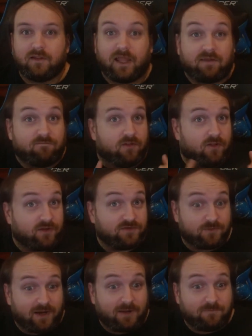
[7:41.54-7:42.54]
like
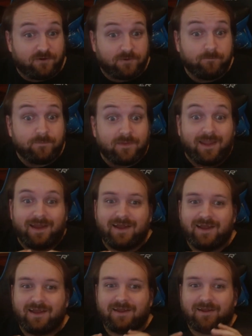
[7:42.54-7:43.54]
Velociraptor
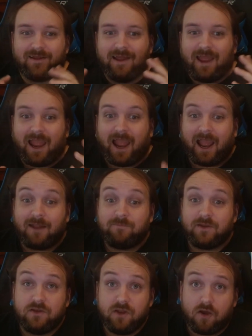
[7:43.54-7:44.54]

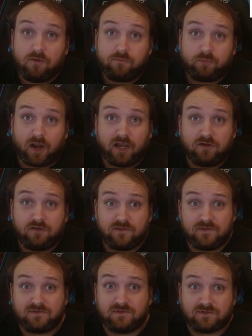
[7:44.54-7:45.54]
had been known prior to
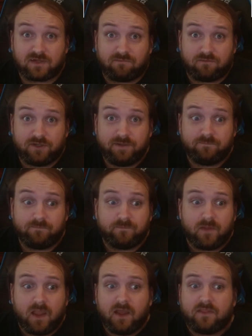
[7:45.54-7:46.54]
this discovery,
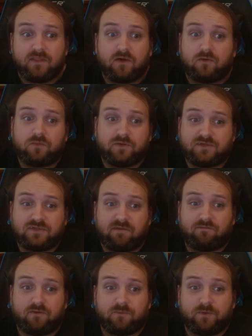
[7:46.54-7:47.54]
there was
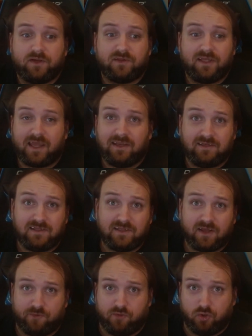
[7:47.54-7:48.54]
never really any
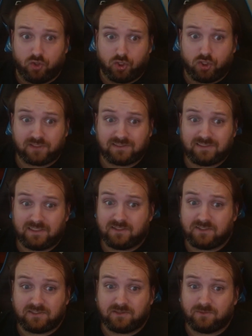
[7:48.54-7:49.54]
detailed looks
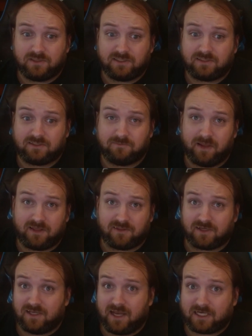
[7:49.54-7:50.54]
into it to make
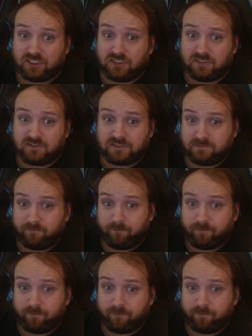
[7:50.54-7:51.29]
the connections.